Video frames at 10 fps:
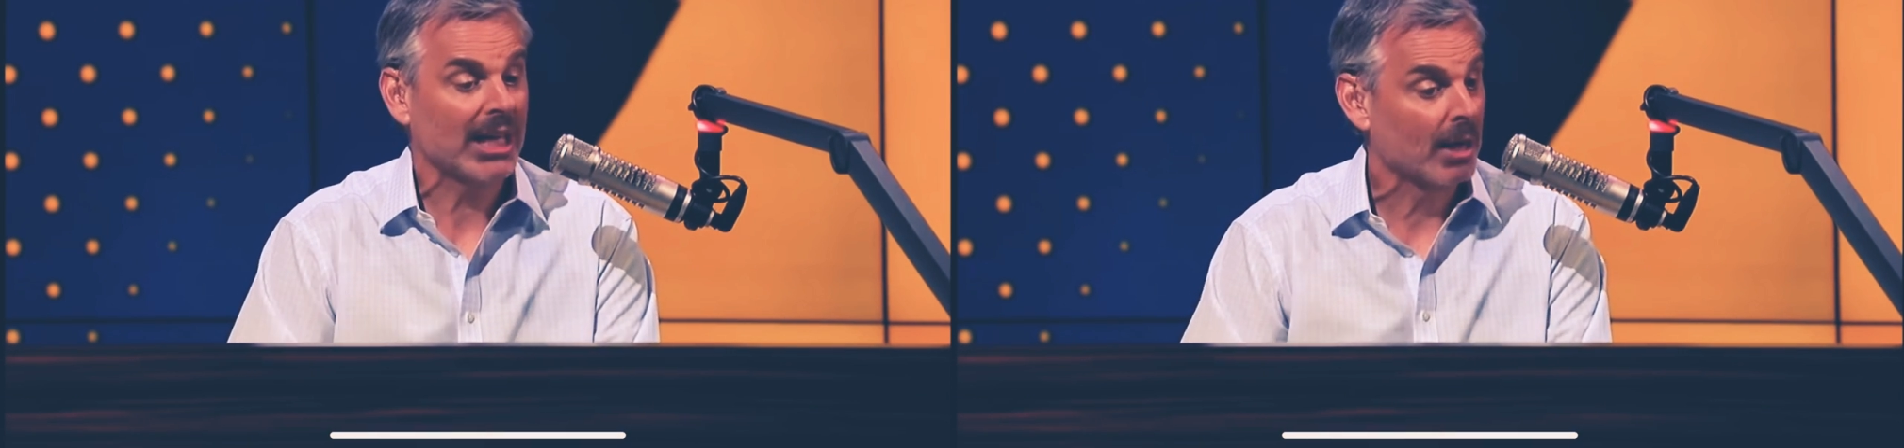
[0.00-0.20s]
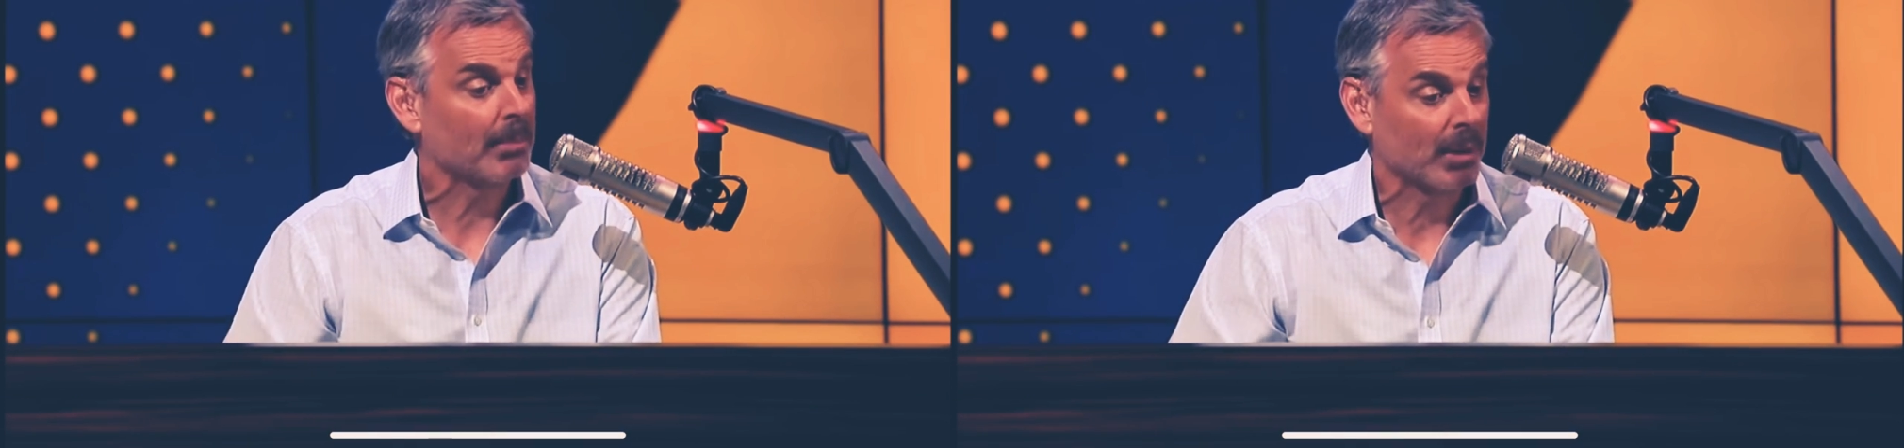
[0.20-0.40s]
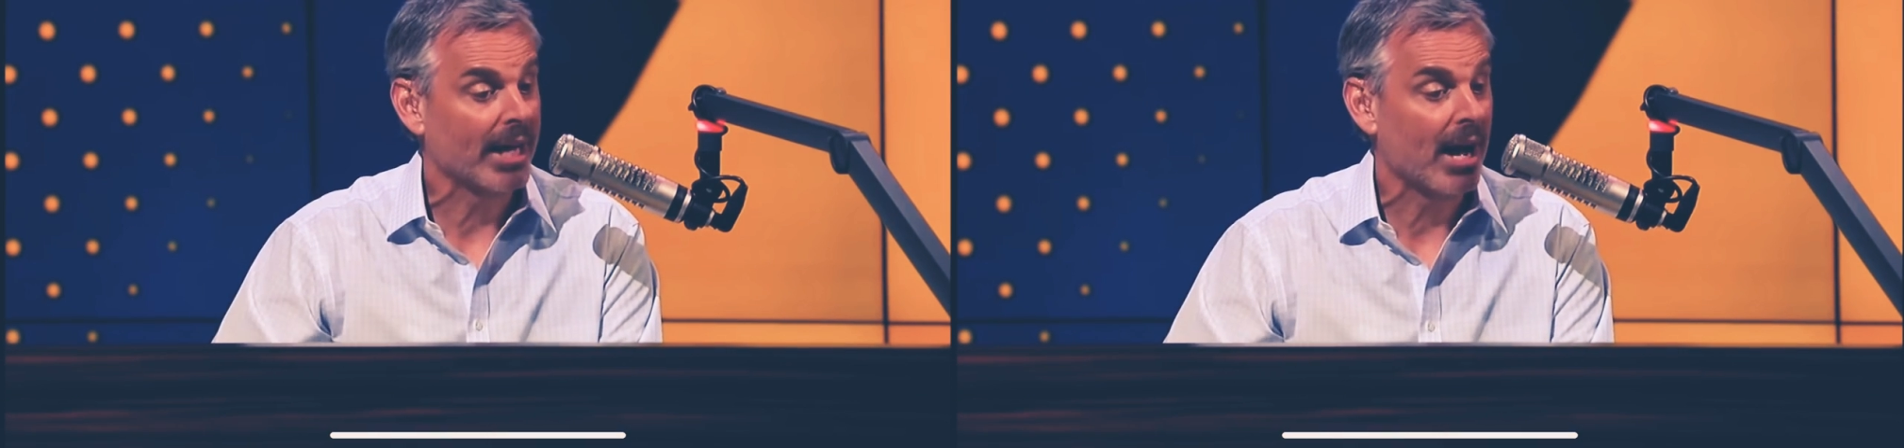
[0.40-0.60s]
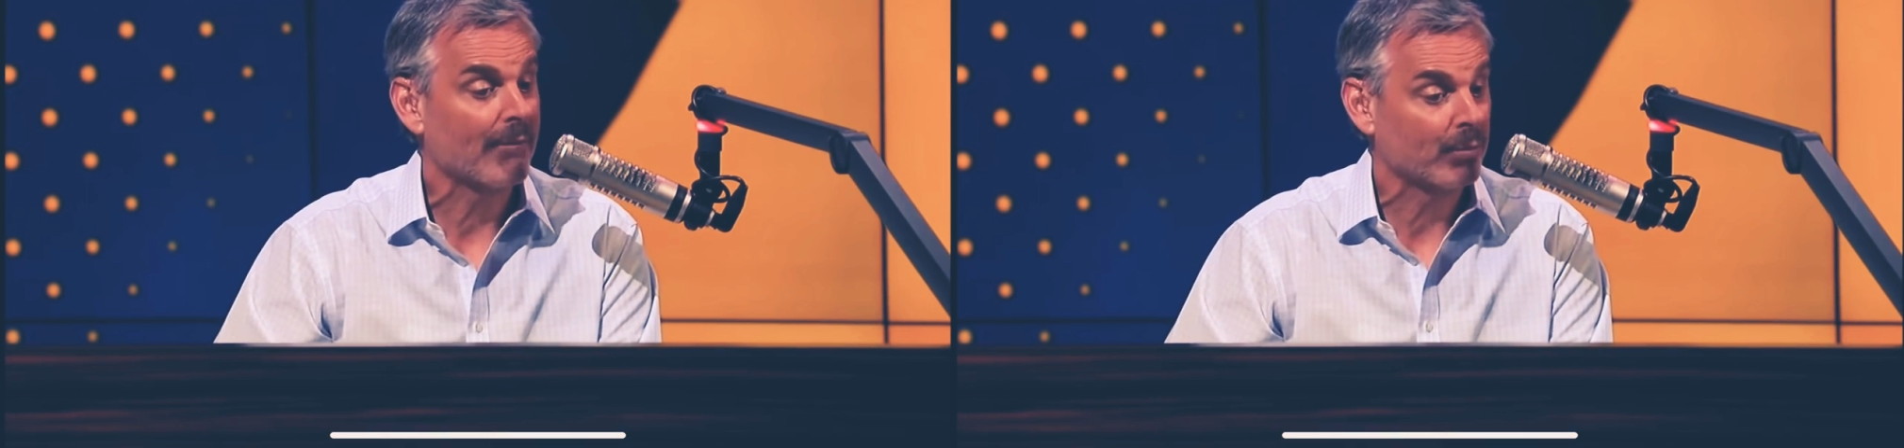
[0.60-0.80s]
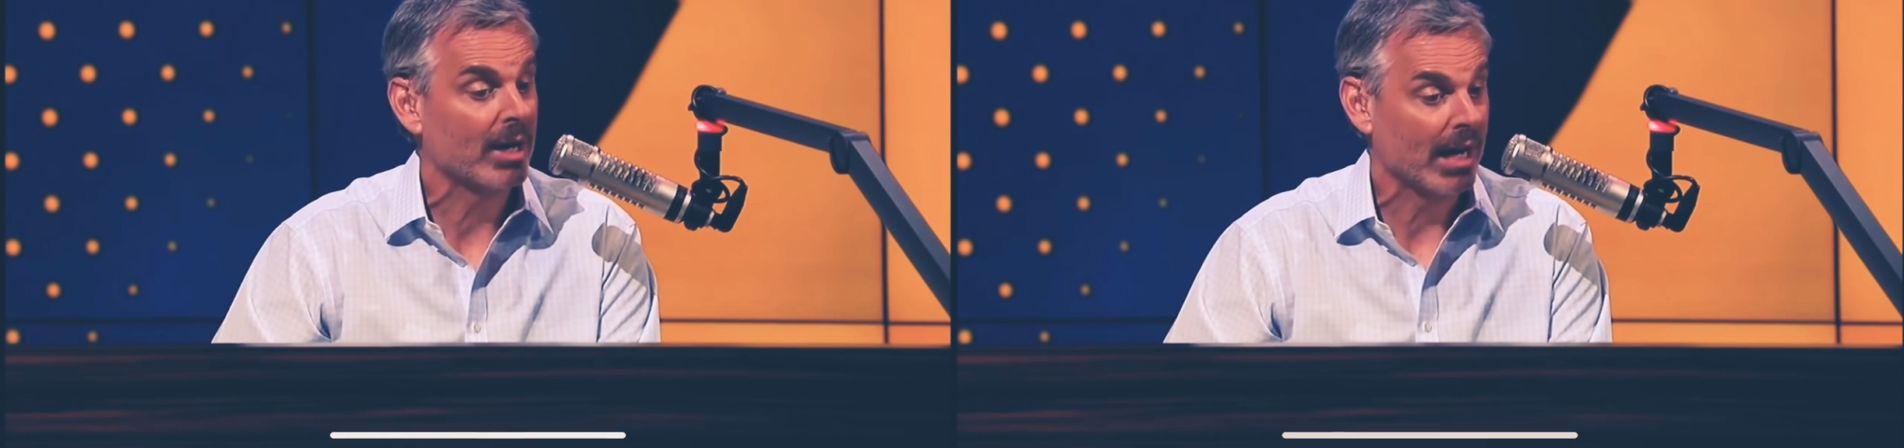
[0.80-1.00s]
in a playoff
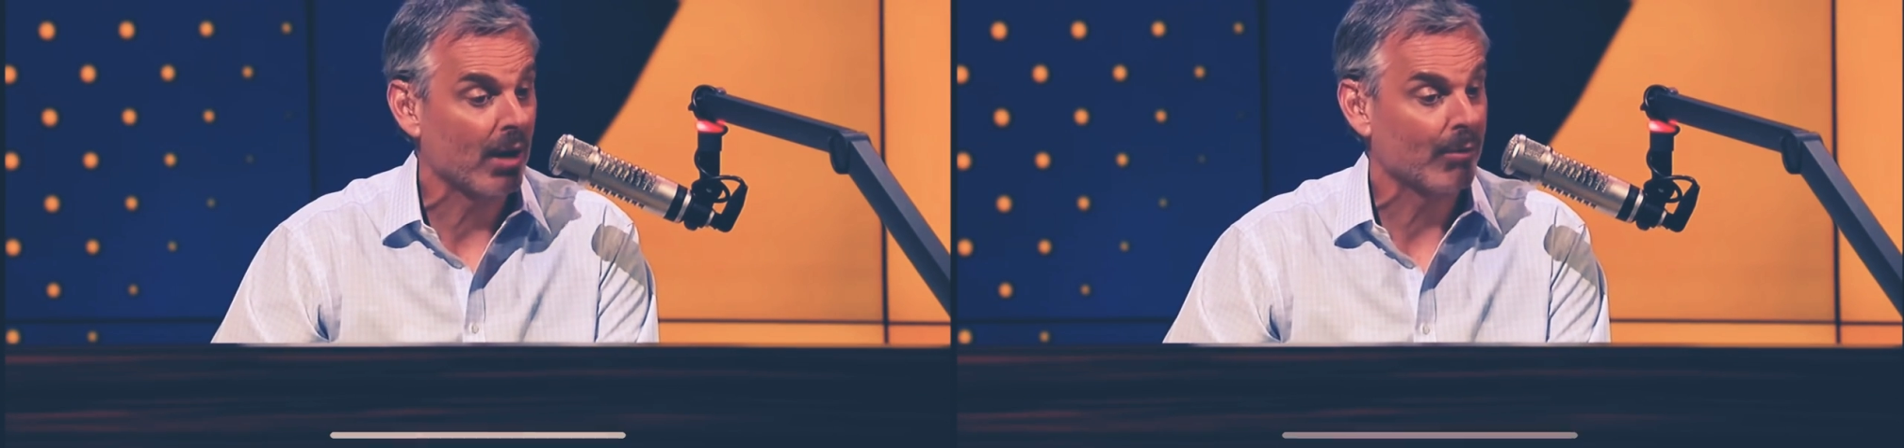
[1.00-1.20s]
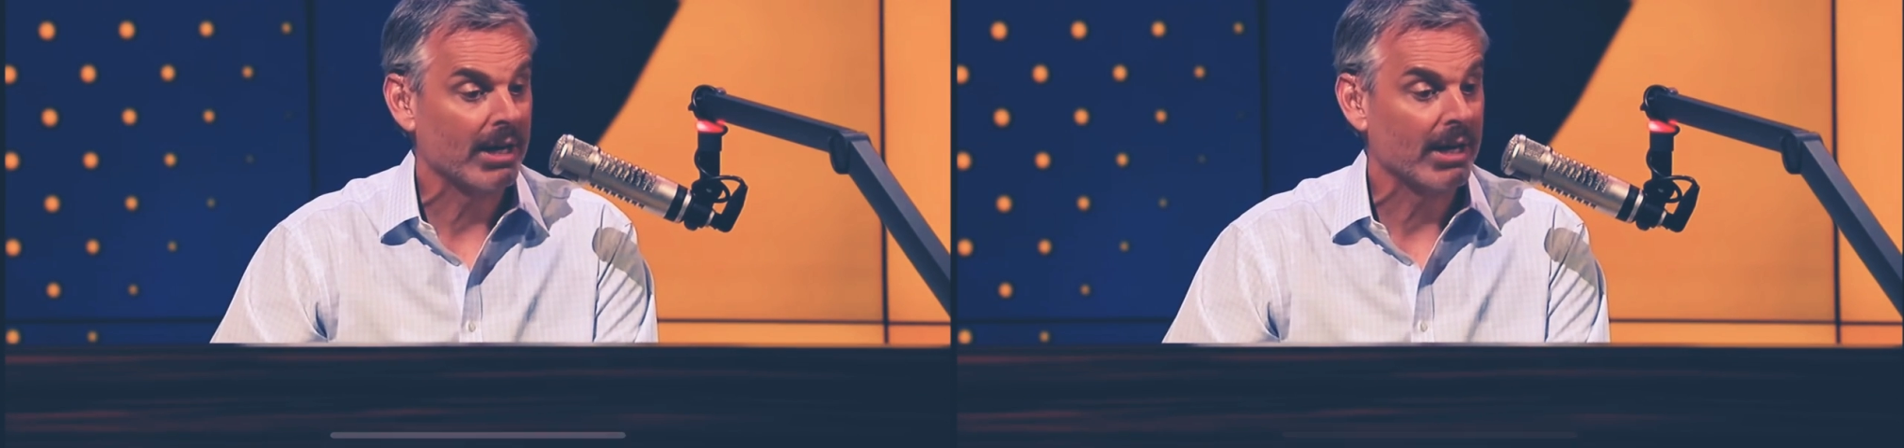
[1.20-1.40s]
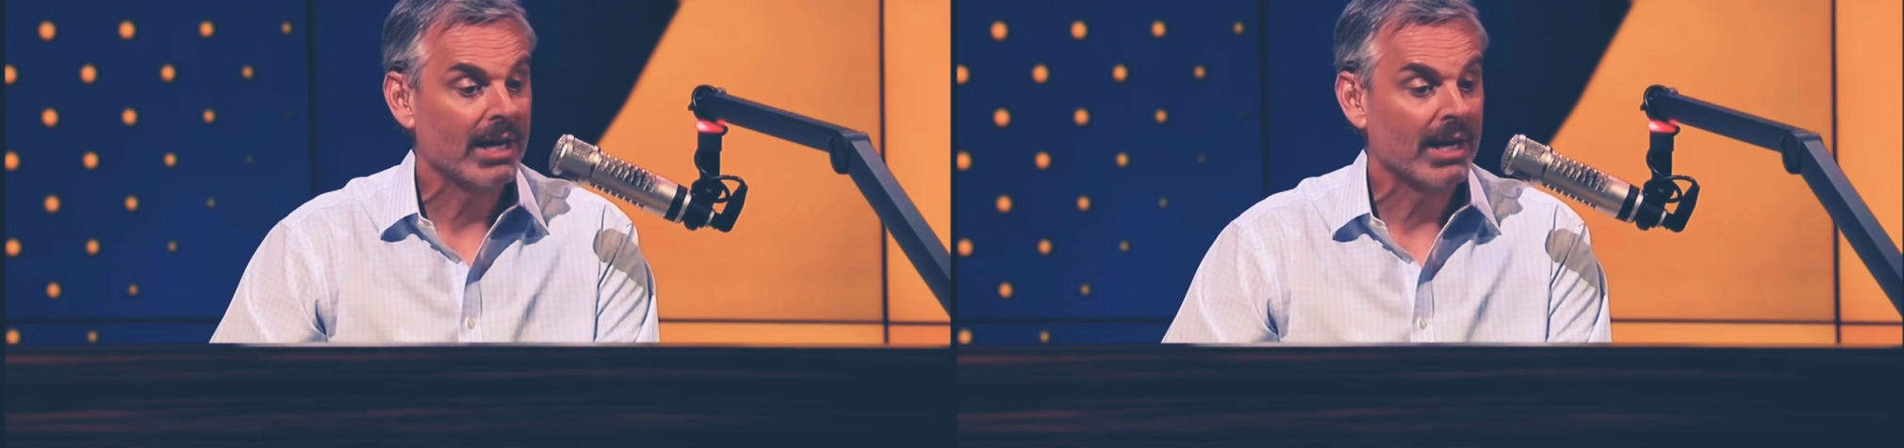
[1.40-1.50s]
run healthy.